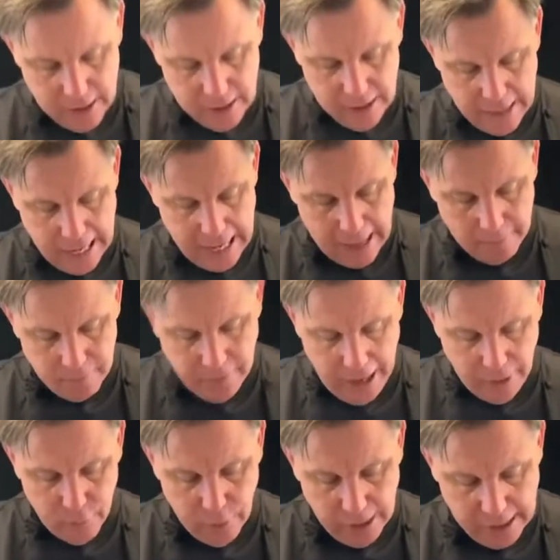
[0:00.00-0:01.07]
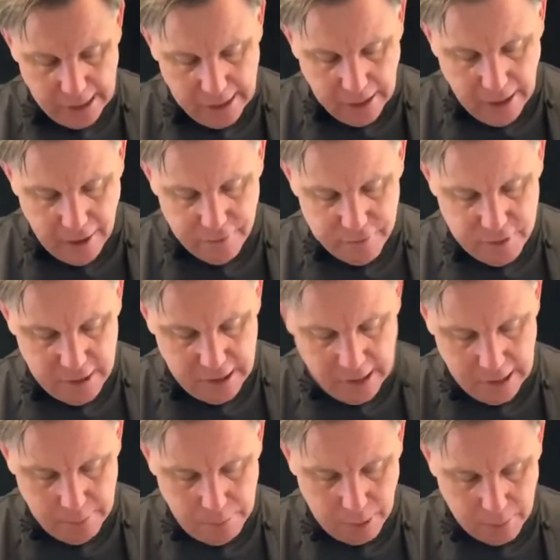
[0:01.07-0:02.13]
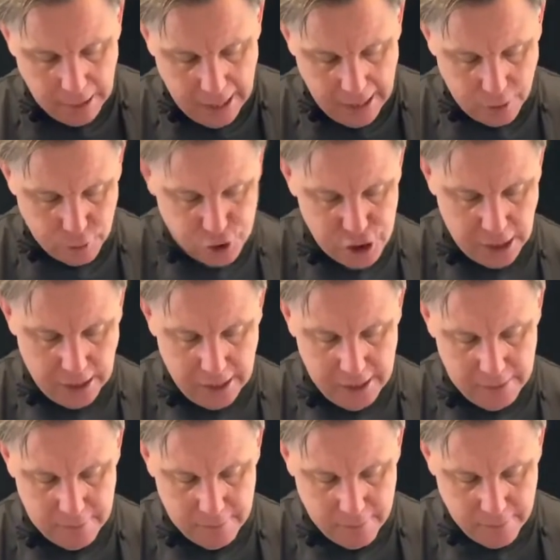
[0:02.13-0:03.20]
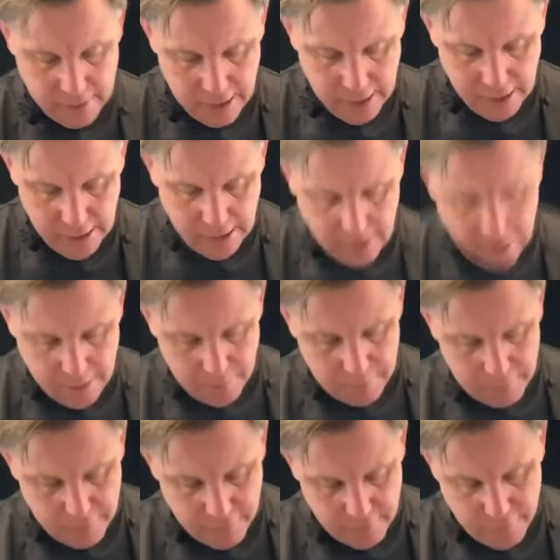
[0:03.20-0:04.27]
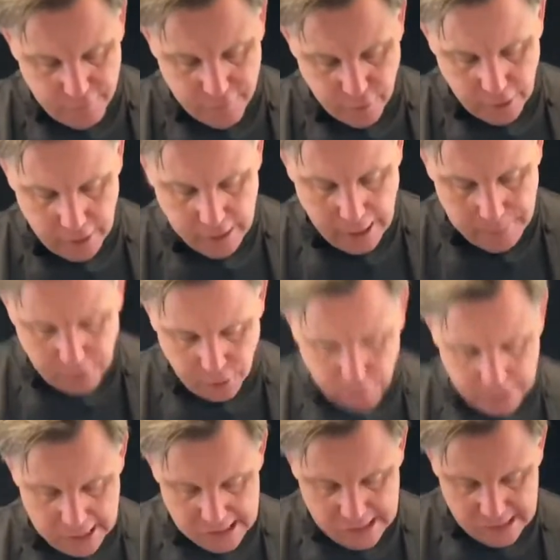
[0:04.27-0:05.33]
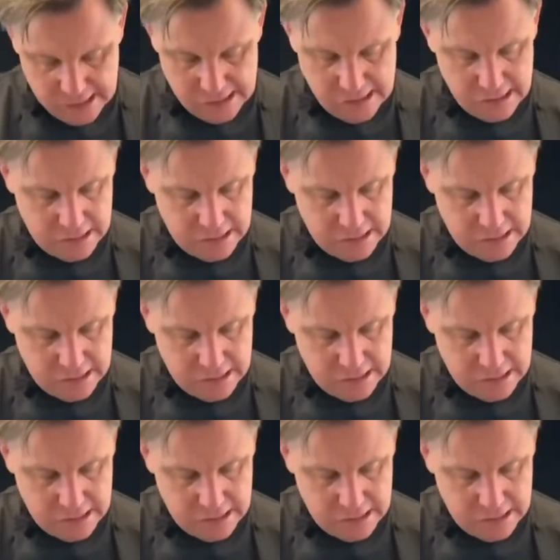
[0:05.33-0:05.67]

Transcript: I really love the Poblano chili for a couple of reasons.